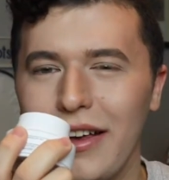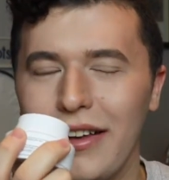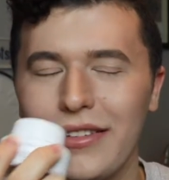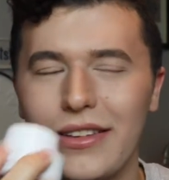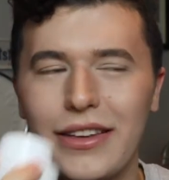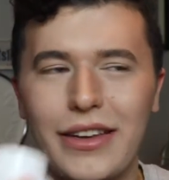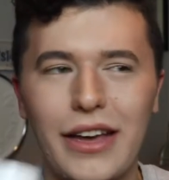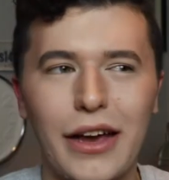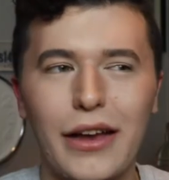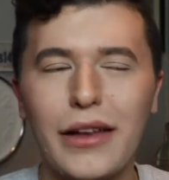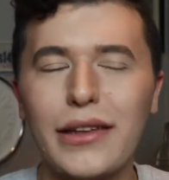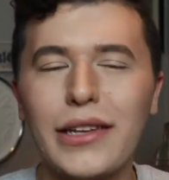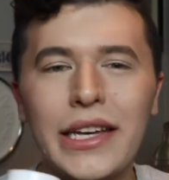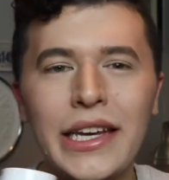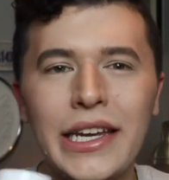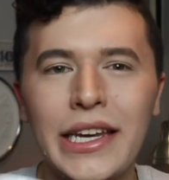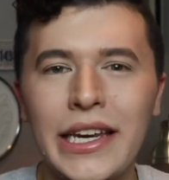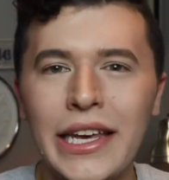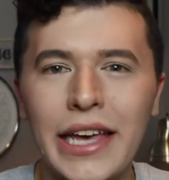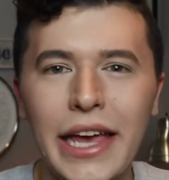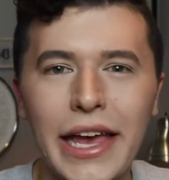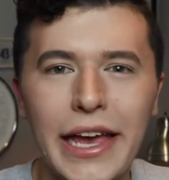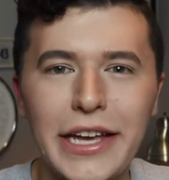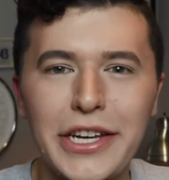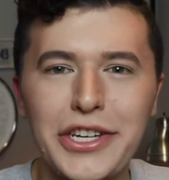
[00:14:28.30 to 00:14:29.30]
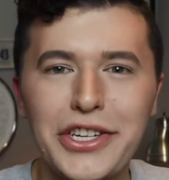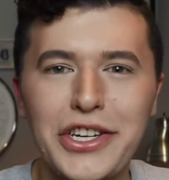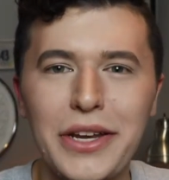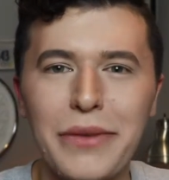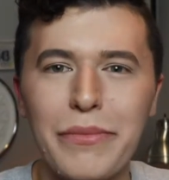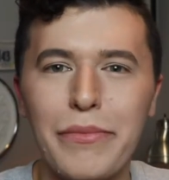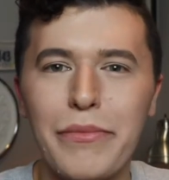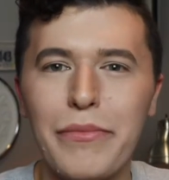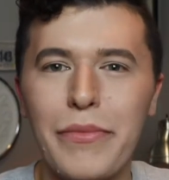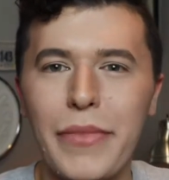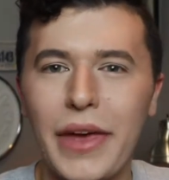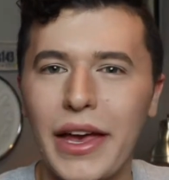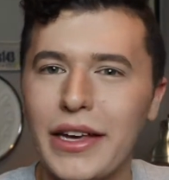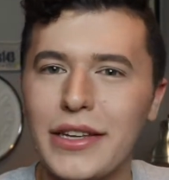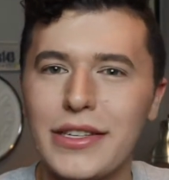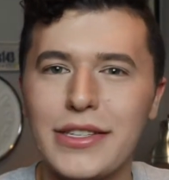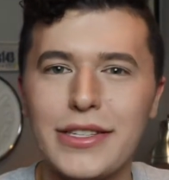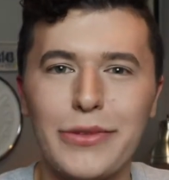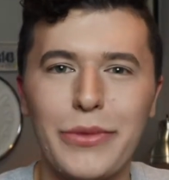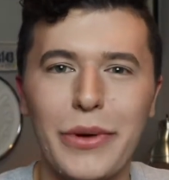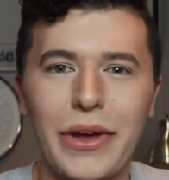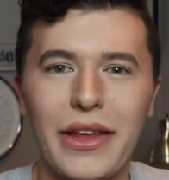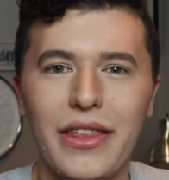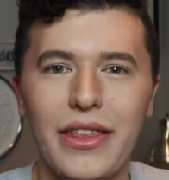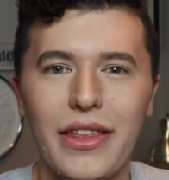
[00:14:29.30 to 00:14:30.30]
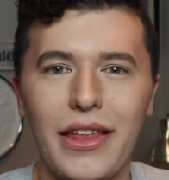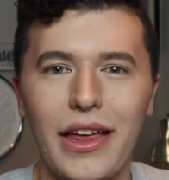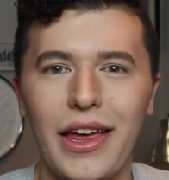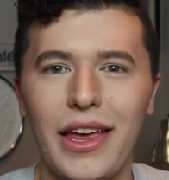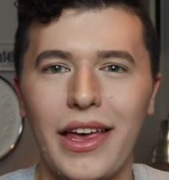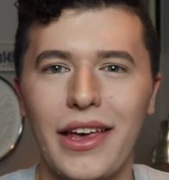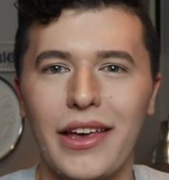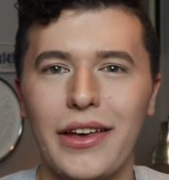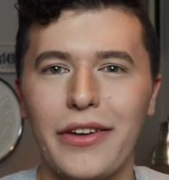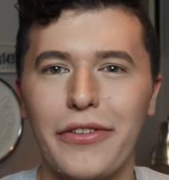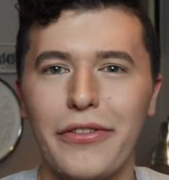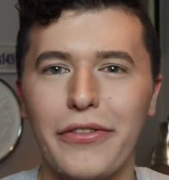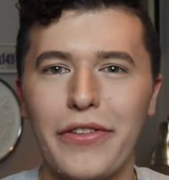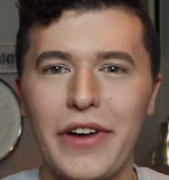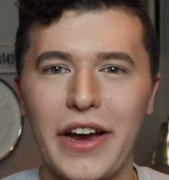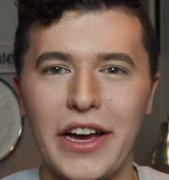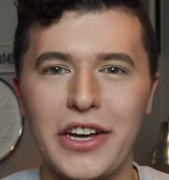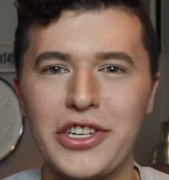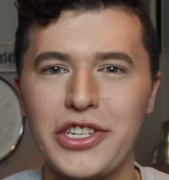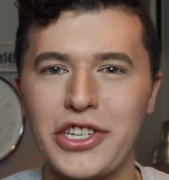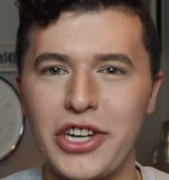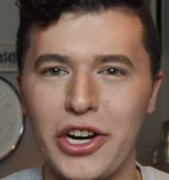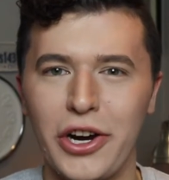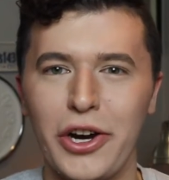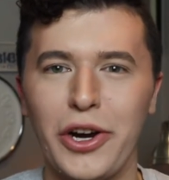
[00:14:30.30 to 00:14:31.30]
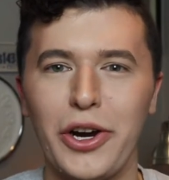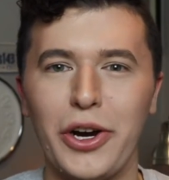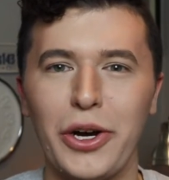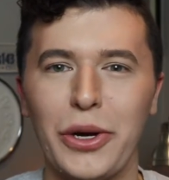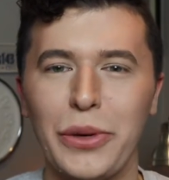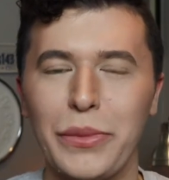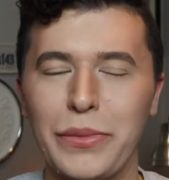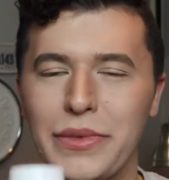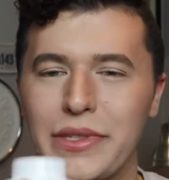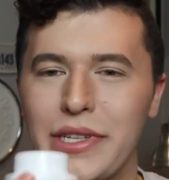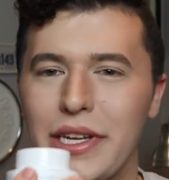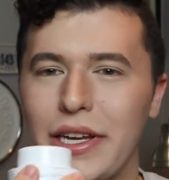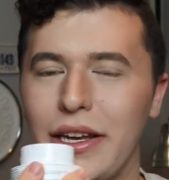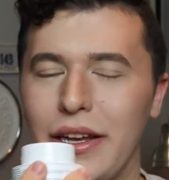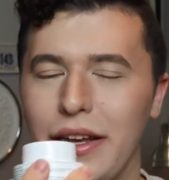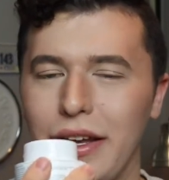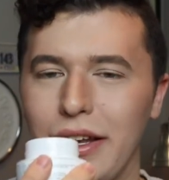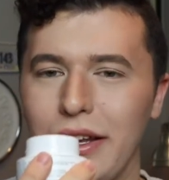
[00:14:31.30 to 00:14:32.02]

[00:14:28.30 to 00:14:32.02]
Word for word: like a cleaning agent mixed with like fresh herbs.